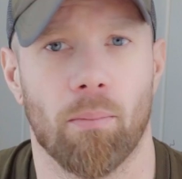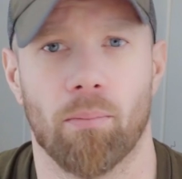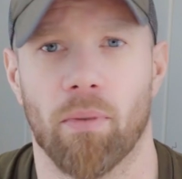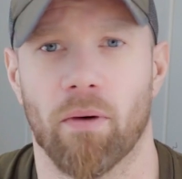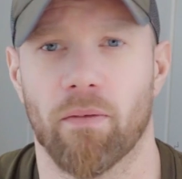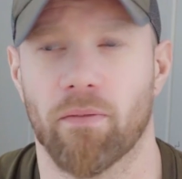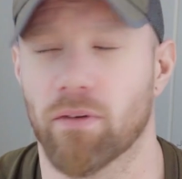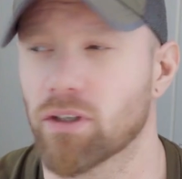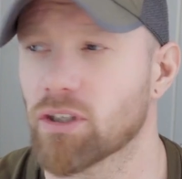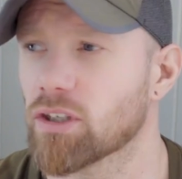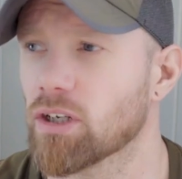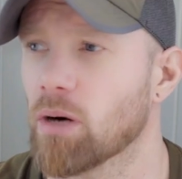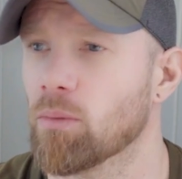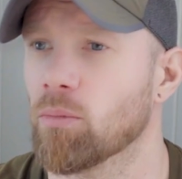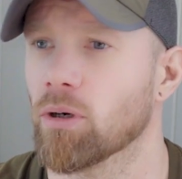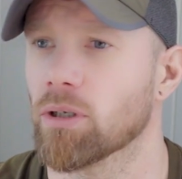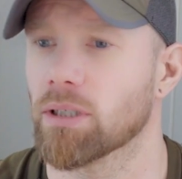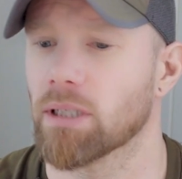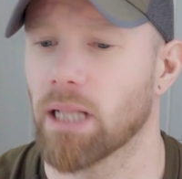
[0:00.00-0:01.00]
But for
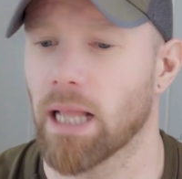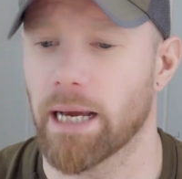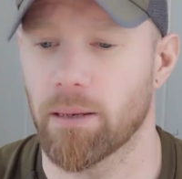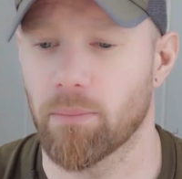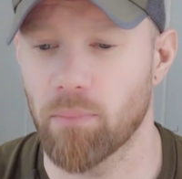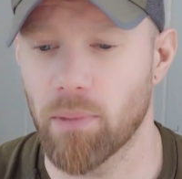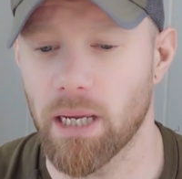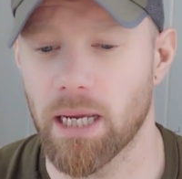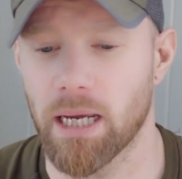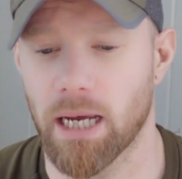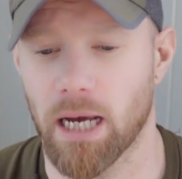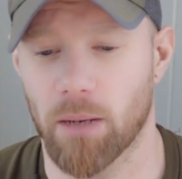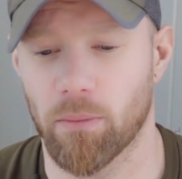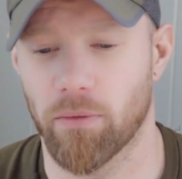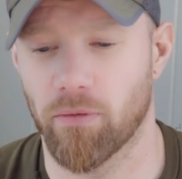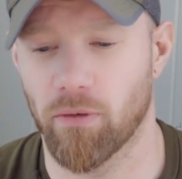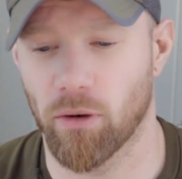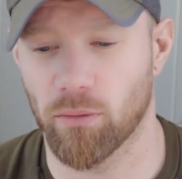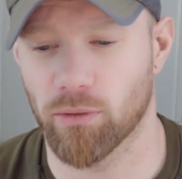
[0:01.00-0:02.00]
someone like me
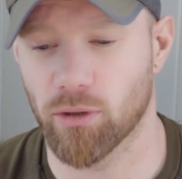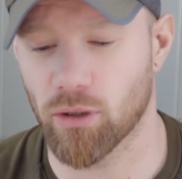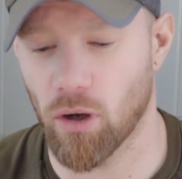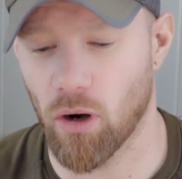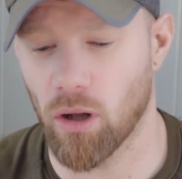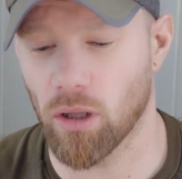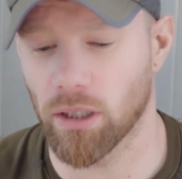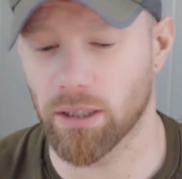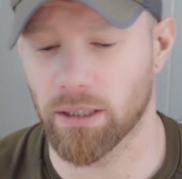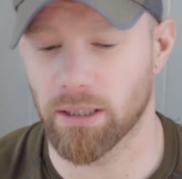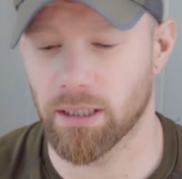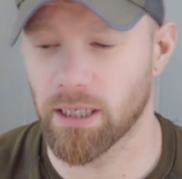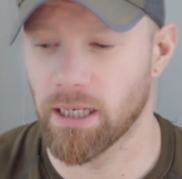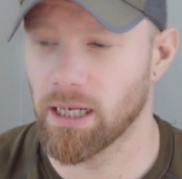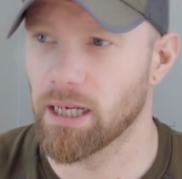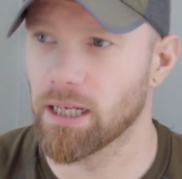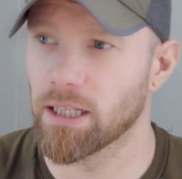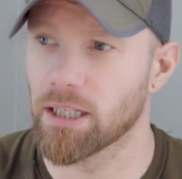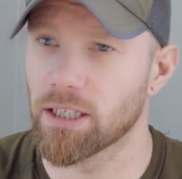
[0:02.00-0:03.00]
coming from Scotland,
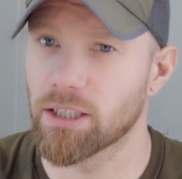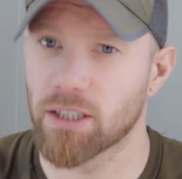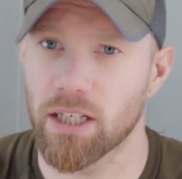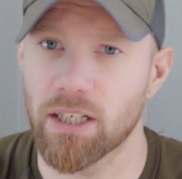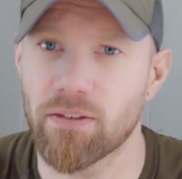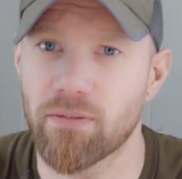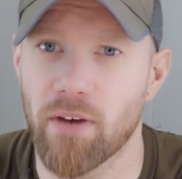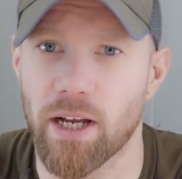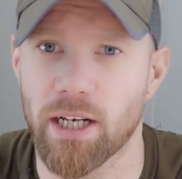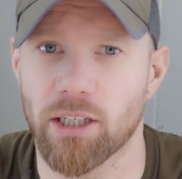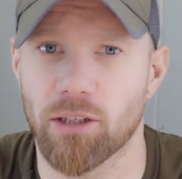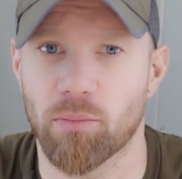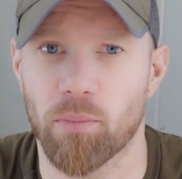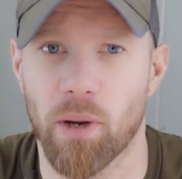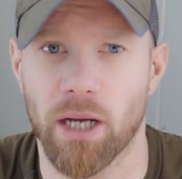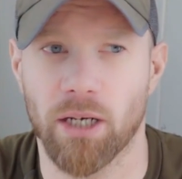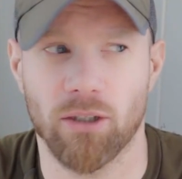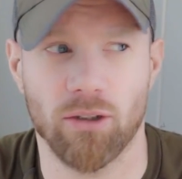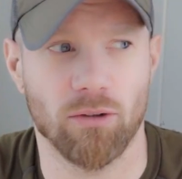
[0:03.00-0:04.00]
this is very
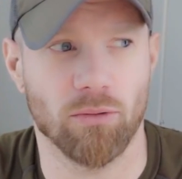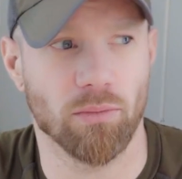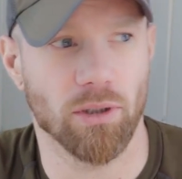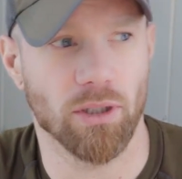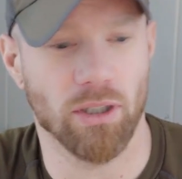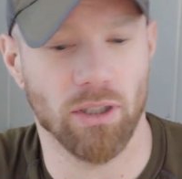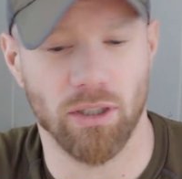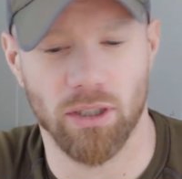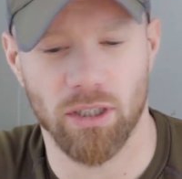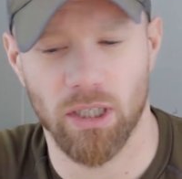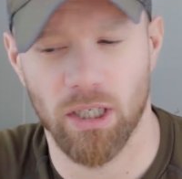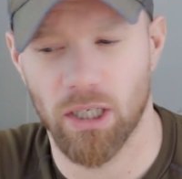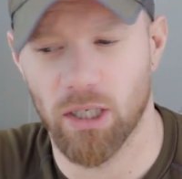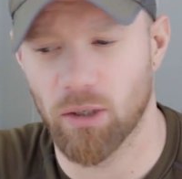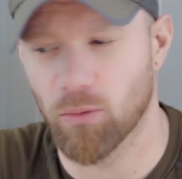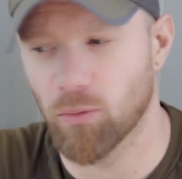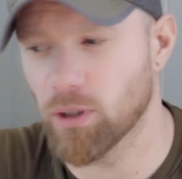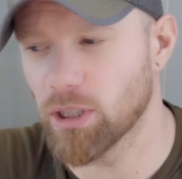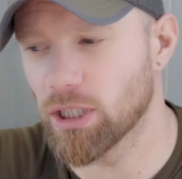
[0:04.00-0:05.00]
special because
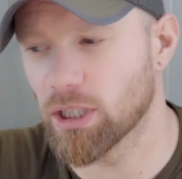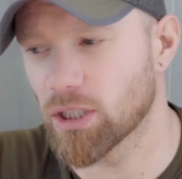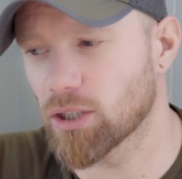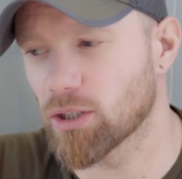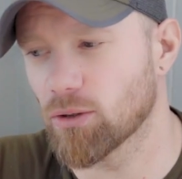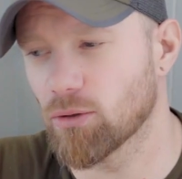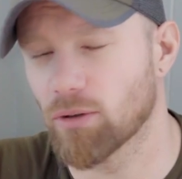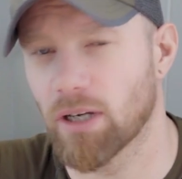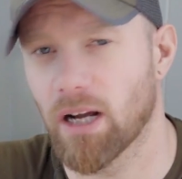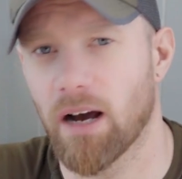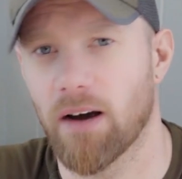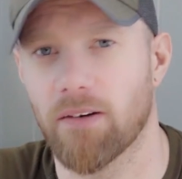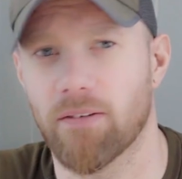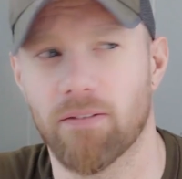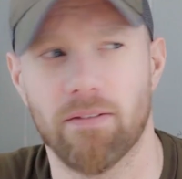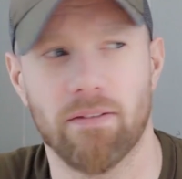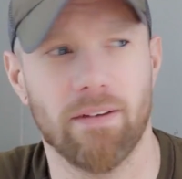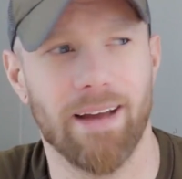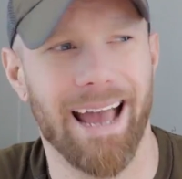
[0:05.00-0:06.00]
we just don't
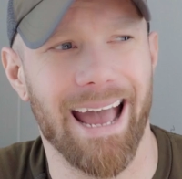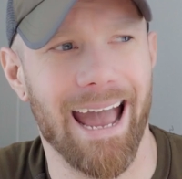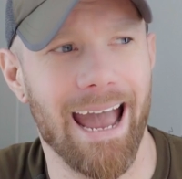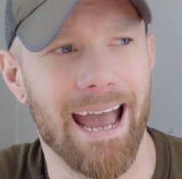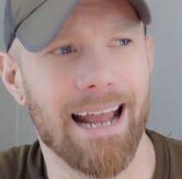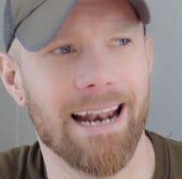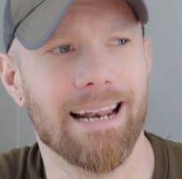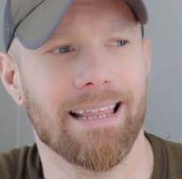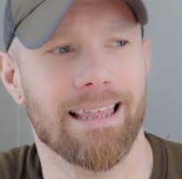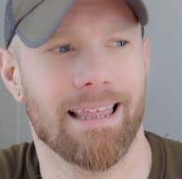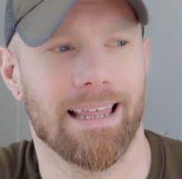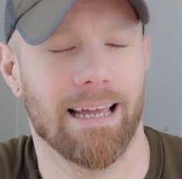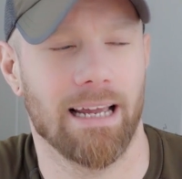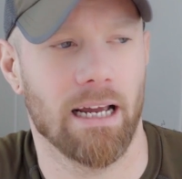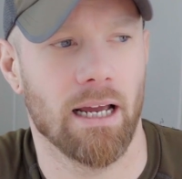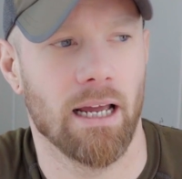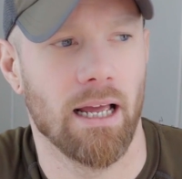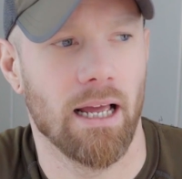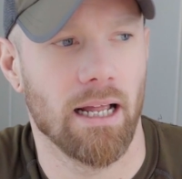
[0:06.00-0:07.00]
have
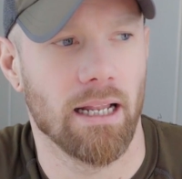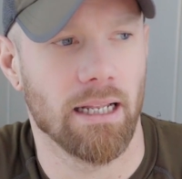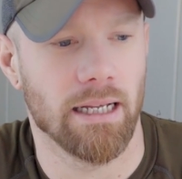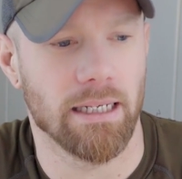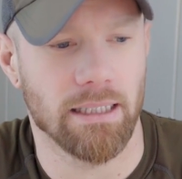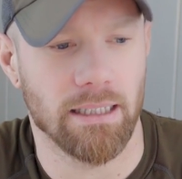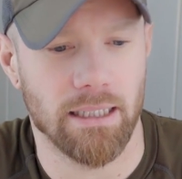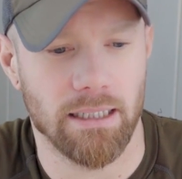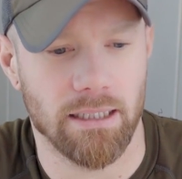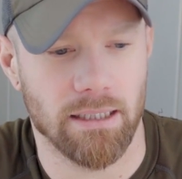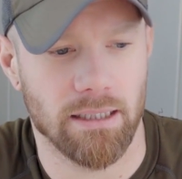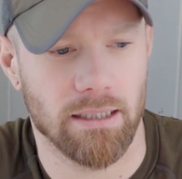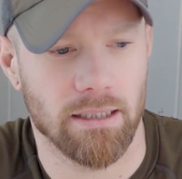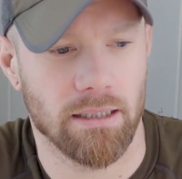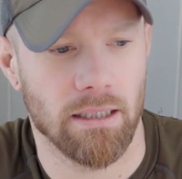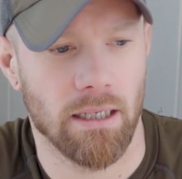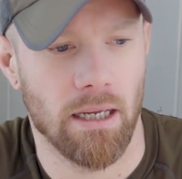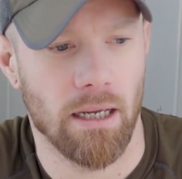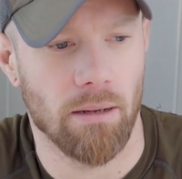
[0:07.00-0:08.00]
anything like
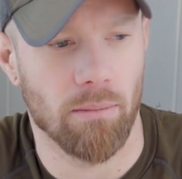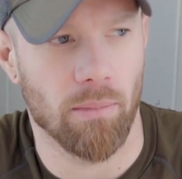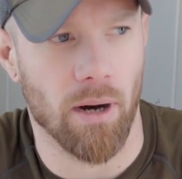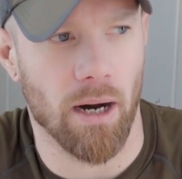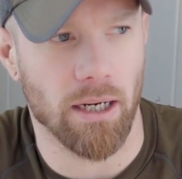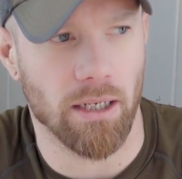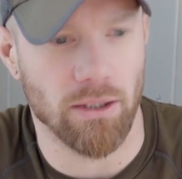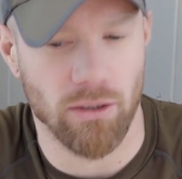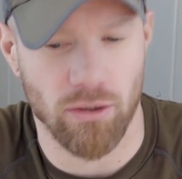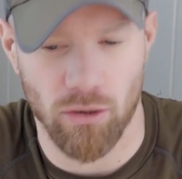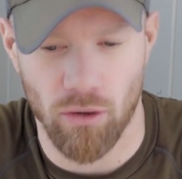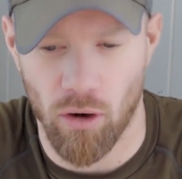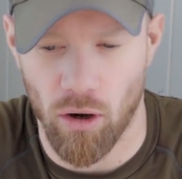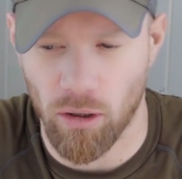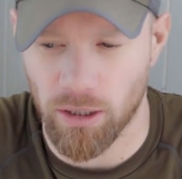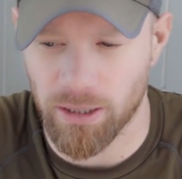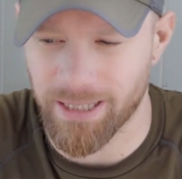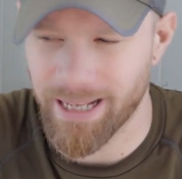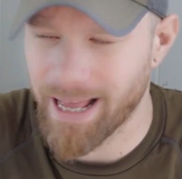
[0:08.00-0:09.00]
this back in
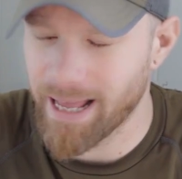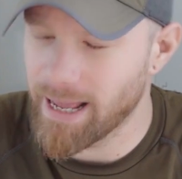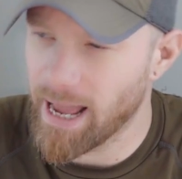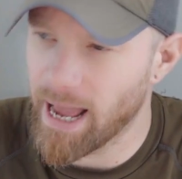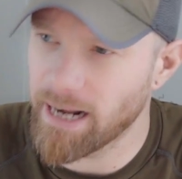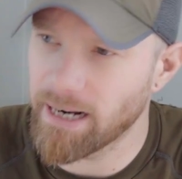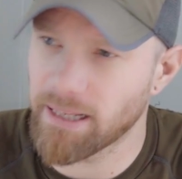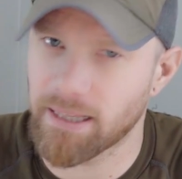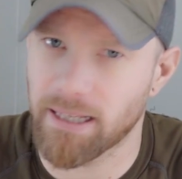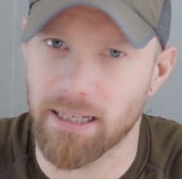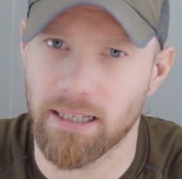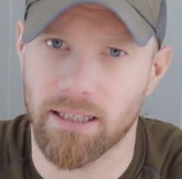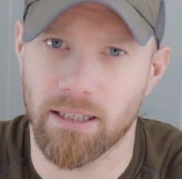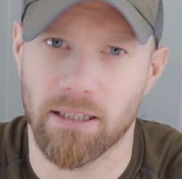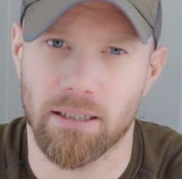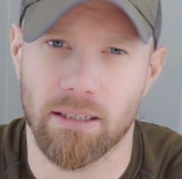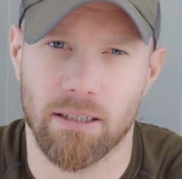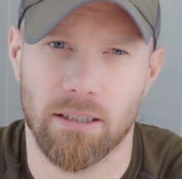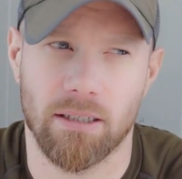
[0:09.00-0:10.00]
Scotland. Anything
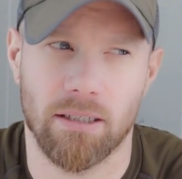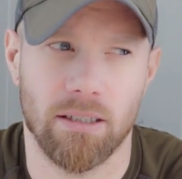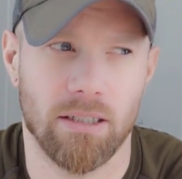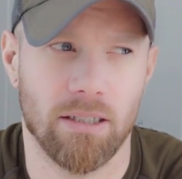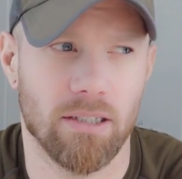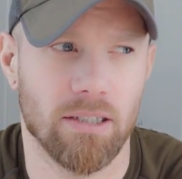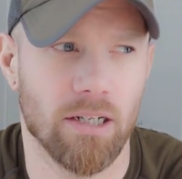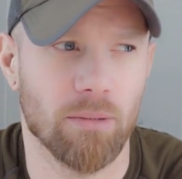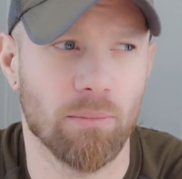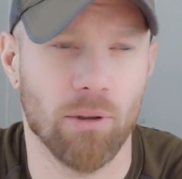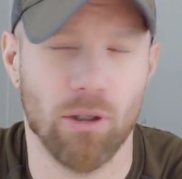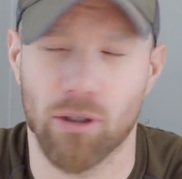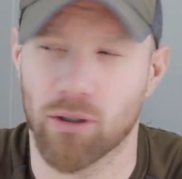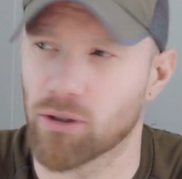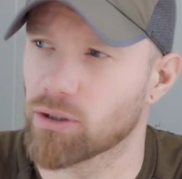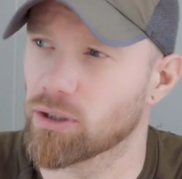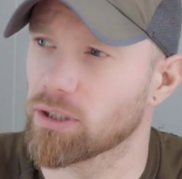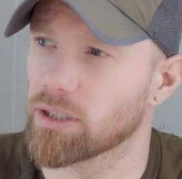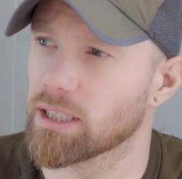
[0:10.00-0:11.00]
that's similar
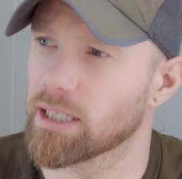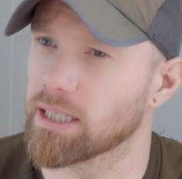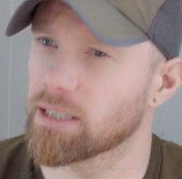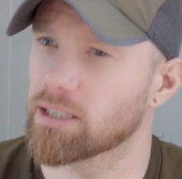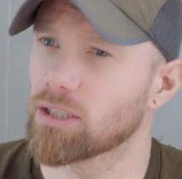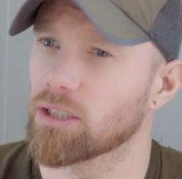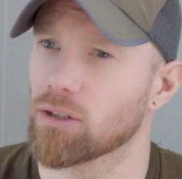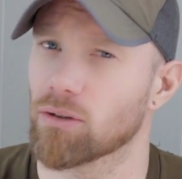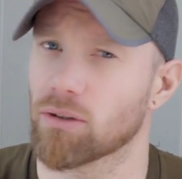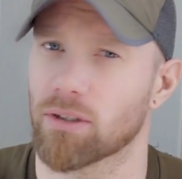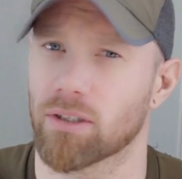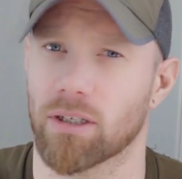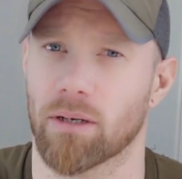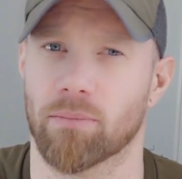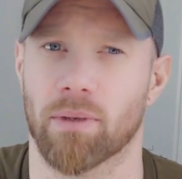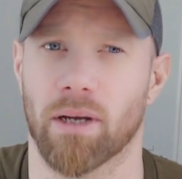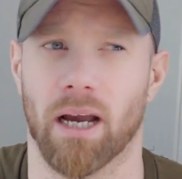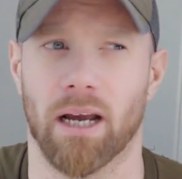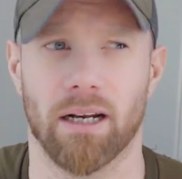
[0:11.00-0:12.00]
to this, you know,
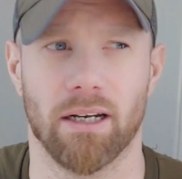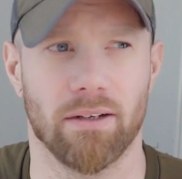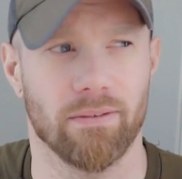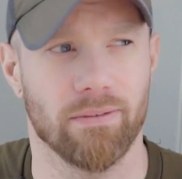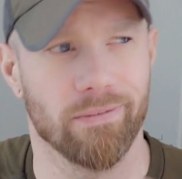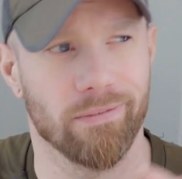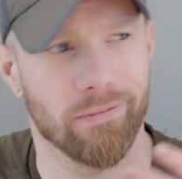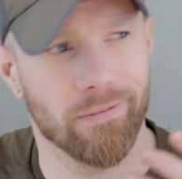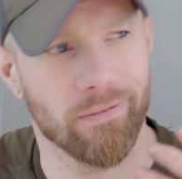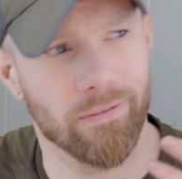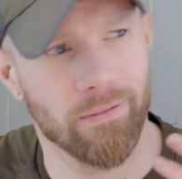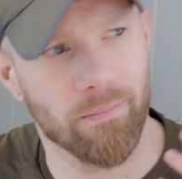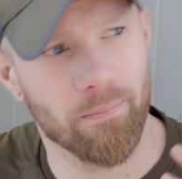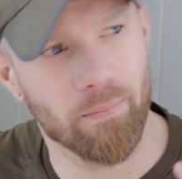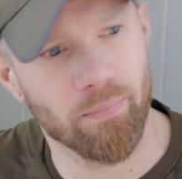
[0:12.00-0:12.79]
some kind of